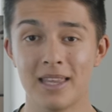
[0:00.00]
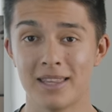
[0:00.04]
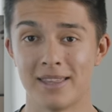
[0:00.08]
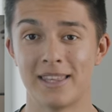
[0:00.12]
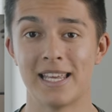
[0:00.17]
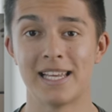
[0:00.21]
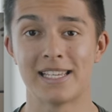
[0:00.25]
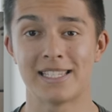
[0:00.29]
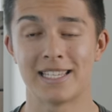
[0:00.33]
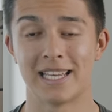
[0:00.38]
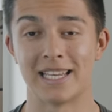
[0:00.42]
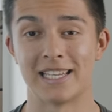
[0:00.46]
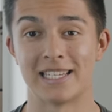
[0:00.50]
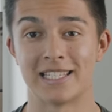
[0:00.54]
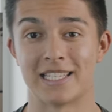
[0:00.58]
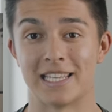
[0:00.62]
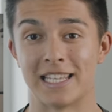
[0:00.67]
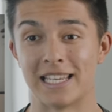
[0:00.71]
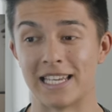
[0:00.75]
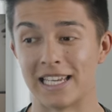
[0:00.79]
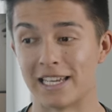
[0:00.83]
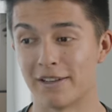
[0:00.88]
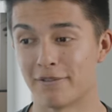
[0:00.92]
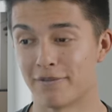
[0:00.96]
This is
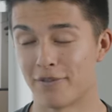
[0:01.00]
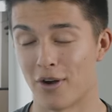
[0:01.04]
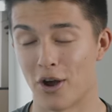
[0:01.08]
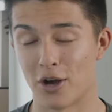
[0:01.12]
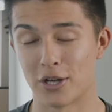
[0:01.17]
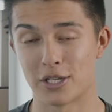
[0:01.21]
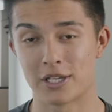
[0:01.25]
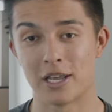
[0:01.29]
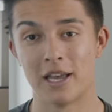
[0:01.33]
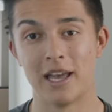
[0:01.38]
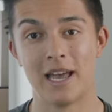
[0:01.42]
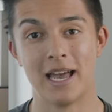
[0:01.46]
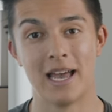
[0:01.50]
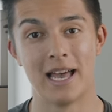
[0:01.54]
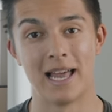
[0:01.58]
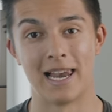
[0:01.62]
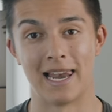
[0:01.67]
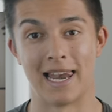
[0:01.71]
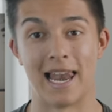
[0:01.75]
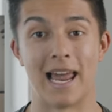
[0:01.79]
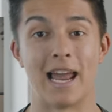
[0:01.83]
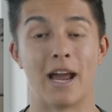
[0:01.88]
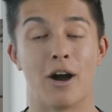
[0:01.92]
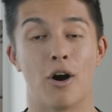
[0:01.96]
the first
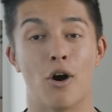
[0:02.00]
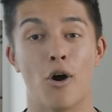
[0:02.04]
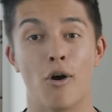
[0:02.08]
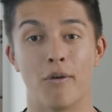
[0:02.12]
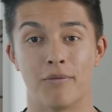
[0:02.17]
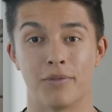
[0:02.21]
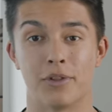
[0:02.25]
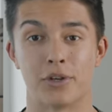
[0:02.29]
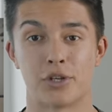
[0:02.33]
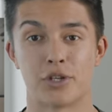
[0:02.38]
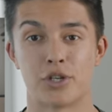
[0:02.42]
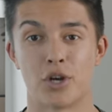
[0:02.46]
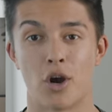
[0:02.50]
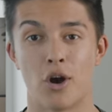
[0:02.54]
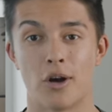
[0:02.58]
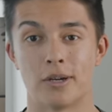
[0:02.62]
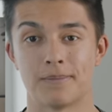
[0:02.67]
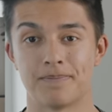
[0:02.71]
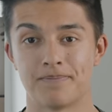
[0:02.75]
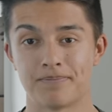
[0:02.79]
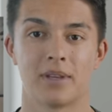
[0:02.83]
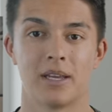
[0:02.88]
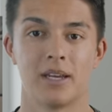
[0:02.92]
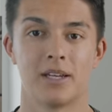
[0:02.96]
layer of the
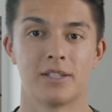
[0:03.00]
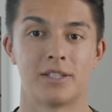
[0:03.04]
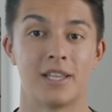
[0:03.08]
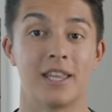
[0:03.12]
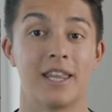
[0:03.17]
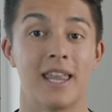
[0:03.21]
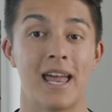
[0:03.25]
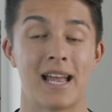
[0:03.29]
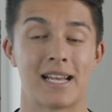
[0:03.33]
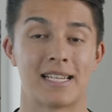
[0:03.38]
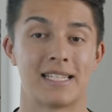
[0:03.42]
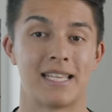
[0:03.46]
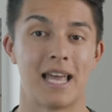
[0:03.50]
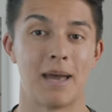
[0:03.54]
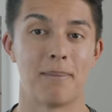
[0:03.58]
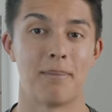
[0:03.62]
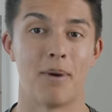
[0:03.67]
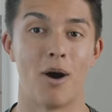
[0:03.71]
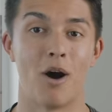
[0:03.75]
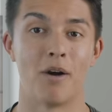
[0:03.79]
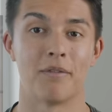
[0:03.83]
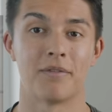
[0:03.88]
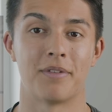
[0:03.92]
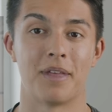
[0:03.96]
shot. So the next
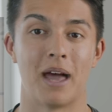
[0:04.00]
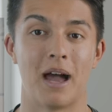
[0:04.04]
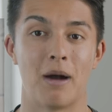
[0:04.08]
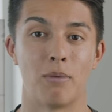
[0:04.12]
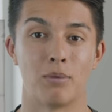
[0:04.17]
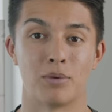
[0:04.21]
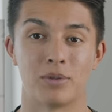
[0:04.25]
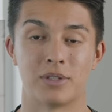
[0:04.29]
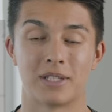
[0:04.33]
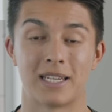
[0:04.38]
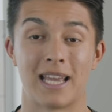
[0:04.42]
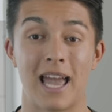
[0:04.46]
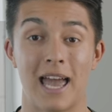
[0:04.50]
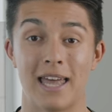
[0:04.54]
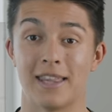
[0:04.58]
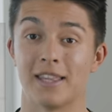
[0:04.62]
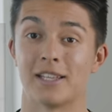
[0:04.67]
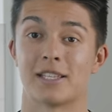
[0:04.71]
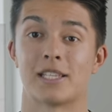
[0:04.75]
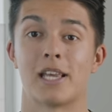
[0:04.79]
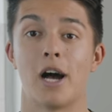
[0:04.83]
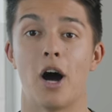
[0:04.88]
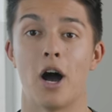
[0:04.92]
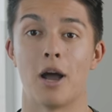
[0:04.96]
step after that was getting
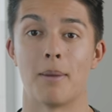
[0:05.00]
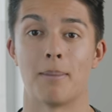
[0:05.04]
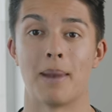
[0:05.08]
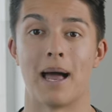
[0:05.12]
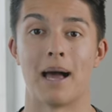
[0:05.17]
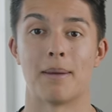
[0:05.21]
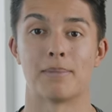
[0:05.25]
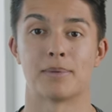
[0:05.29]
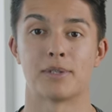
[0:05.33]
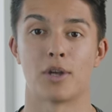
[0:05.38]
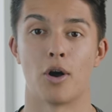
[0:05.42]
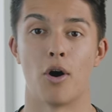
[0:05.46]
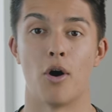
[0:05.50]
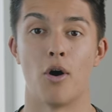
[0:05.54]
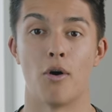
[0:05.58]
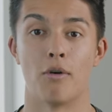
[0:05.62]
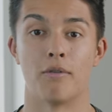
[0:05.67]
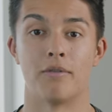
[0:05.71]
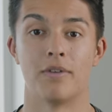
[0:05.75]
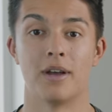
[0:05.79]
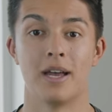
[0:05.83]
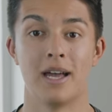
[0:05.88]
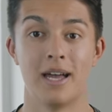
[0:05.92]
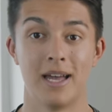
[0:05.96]
the time lapse
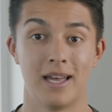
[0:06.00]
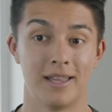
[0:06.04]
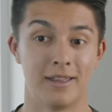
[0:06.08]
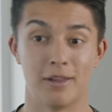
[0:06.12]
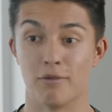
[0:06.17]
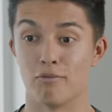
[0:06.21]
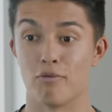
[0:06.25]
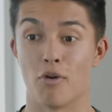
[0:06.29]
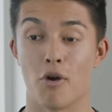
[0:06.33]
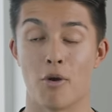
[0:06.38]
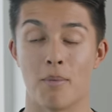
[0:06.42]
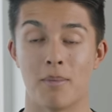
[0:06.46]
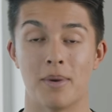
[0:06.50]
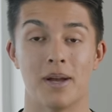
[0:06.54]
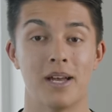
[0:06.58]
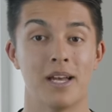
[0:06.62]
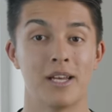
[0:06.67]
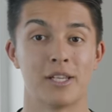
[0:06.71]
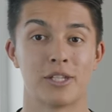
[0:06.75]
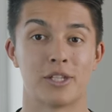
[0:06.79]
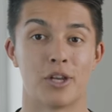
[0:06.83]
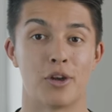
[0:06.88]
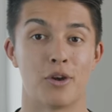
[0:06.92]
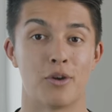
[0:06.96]
of the room.
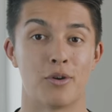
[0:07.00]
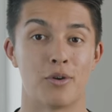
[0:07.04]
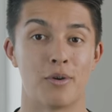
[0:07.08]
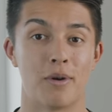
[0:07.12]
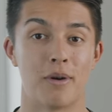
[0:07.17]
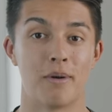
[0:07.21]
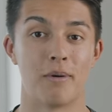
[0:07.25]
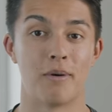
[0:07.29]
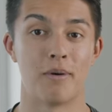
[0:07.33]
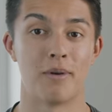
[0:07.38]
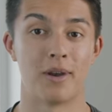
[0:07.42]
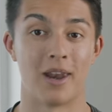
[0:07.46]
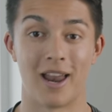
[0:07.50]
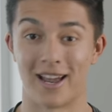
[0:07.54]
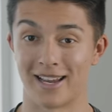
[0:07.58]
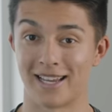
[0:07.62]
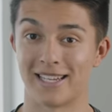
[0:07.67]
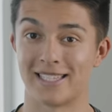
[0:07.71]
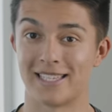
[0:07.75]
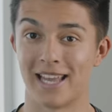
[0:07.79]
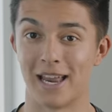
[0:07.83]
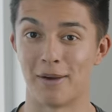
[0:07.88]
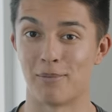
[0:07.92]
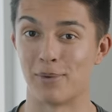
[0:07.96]
So like
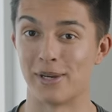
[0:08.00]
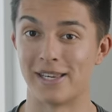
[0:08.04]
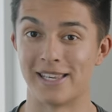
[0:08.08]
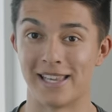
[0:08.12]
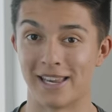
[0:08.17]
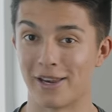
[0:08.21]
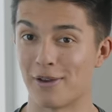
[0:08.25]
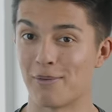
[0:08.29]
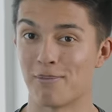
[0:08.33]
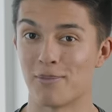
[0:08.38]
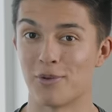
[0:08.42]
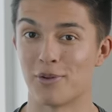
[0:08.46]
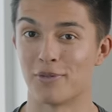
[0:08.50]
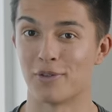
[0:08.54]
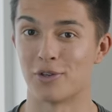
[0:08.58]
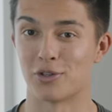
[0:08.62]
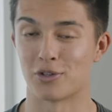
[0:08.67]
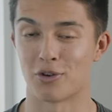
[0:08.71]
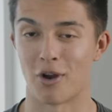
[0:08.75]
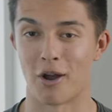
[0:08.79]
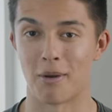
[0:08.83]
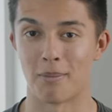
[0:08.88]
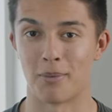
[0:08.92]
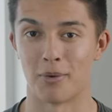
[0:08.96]
I said, we didn't move the
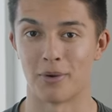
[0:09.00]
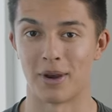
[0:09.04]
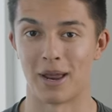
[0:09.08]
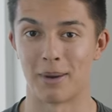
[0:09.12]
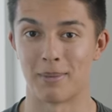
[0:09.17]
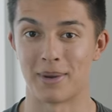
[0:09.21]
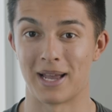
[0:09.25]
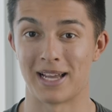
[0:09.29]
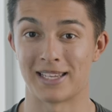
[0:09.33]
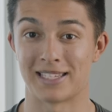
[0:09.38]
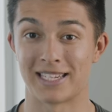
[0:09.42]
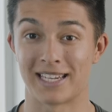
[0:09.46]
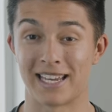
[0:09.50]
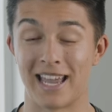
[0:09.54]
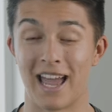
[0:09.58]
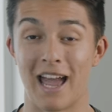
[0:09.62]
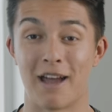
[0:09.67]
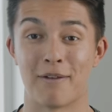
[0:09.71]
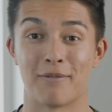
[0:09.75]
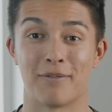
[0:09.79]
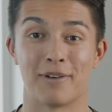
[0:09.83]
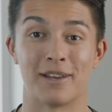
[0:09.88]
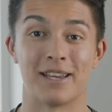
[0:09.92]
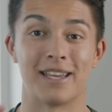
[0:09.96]
tripod and we had to
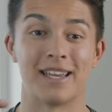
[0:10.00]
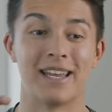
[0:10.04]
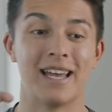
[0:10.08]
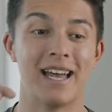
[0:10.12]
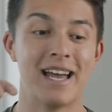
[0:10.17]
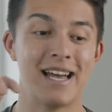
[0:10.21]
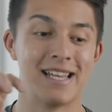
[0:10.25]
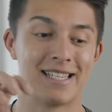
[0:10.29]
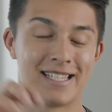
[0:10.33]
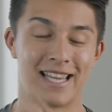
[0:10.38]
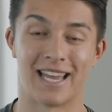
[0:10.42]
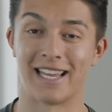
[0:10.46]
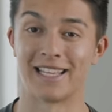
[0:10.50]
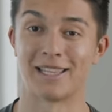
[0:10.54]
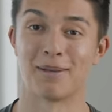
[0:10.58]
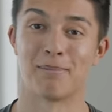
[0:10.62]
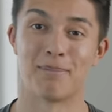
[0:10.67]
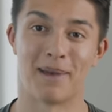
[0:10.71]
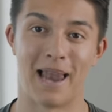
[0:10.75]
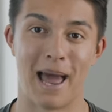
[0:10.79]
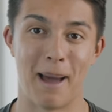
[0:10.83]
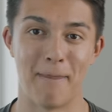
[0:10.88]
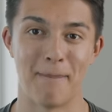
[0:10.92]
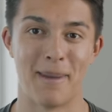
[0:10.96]
carefully take the
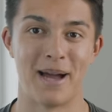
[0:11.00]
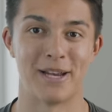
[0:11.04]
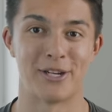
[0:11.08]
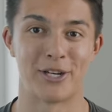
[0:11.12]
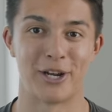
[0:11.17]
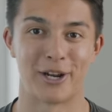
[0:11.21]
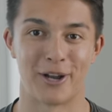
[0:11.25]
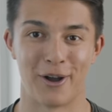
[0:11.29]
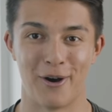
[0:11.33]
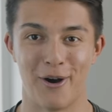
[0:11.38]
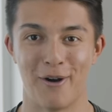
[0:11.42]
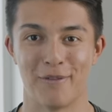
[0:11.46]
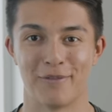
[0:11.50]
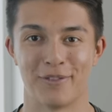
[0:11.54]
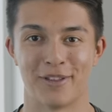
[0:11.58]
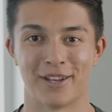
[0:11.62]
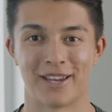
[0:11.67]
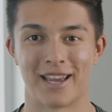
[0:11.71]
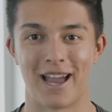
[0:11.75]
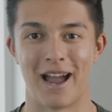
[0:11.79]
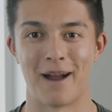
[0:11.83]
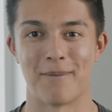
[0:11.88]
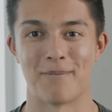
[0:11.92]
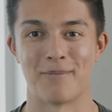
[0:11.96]
Blackmagic off the
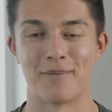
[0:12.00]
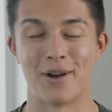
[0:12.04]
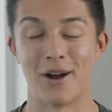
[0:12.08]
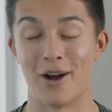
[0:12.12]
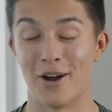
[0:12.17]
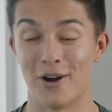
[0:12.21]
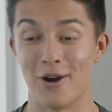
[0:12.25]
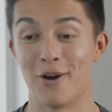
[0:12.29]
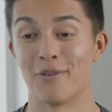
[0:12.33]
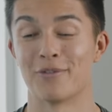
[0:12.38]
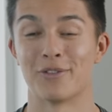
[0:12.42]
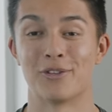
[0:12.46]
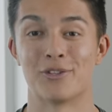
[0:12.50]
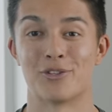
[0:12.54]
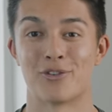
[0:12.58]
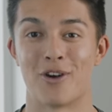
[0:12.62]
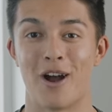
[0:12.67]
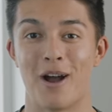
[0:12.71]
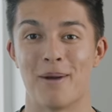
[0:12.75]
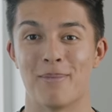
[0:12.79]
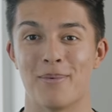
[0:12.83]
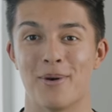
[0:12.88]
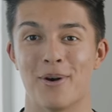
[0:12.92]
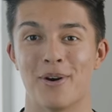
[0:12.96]
camera, off the
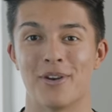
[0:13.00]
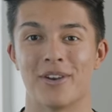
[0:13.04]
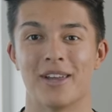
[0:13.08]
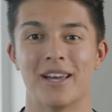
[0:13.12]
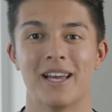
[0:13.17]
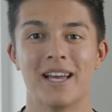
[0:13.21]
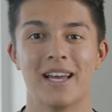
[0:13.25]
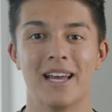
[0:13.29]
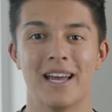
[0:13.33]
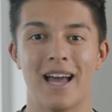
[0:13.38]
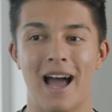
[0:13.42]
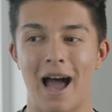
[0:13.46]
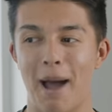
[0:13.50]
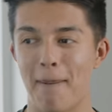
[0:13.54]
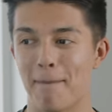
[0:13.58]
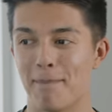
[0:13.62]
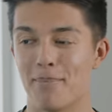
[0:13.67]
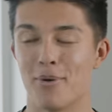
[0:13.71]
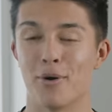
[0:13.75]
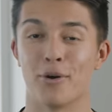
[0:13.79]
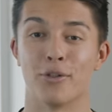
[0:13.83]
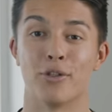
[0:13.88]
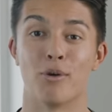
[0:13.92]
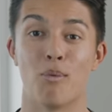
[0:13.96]
tripod,
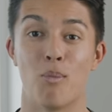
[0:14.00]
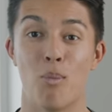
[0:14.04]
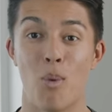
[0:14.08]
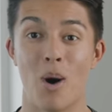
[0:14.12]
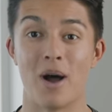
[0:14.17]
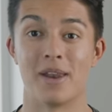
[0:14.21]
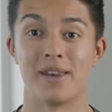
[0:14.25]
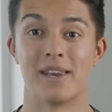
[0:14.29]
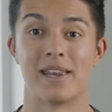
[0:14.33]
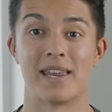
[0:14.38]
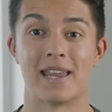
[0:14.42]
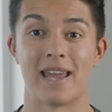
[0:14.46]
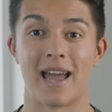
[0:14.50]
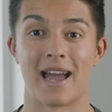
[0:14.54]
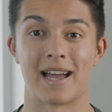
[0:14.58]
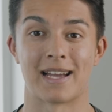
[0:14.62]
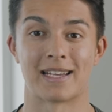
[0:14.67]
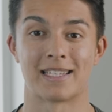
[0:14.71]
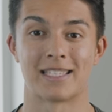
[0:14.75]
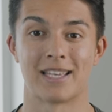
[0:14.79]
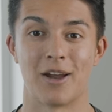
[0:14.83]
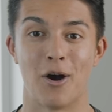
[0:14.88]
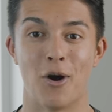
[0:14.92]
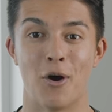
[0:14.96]
and put the
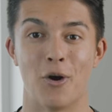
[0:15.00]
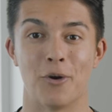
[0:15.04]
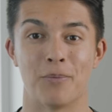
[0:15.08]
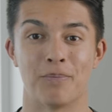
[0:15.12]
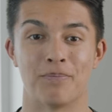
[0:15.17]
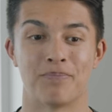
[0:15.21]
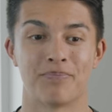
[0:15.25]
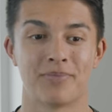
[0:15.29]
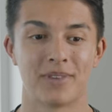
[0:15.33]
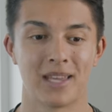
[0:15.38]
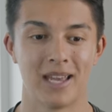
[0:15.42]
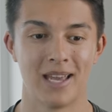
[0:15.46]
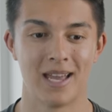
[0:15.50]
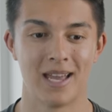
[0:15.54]
1DX on.